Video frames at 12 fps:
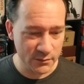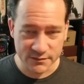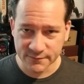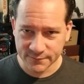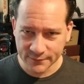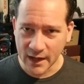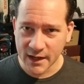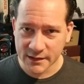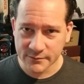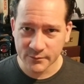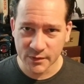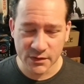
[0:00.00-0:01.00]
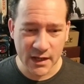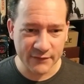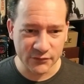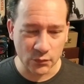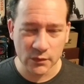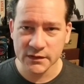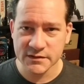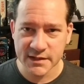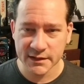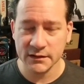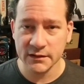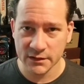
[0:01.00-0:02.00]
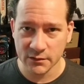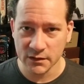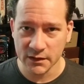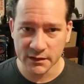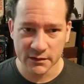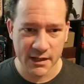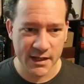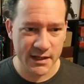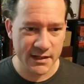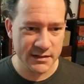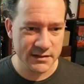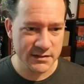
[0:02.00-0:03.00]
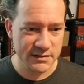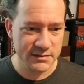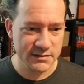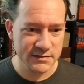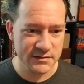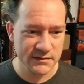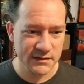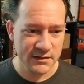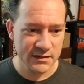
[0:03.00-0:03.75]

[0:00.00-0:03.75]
fine, but you have to really take it literally and